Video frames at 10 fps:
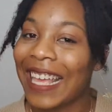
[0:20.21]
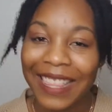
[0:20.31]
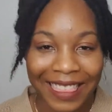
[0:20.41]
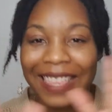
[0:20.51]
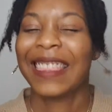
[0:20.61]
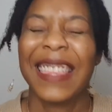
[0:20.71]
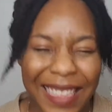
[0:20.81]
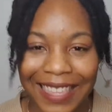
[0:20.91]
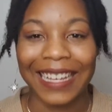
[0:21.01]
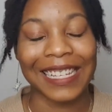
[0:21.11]
The
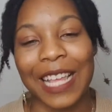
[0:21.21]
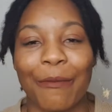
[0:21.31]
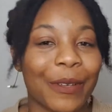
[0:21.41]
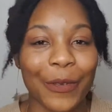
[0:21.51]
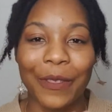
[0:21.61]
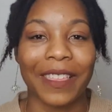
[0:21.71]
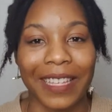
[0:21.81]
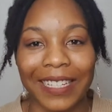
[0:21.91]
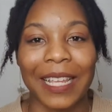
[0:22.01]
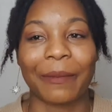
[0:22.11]
things happened, all the
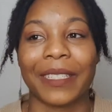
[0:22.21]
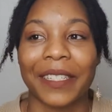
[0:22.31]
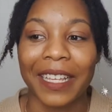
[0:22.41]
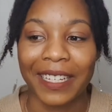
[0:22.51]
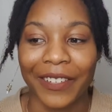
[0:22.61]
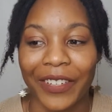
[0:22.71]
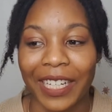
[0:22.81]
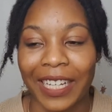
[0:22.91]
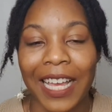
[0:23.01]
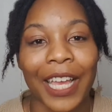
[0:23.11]
things happened, so that didn't really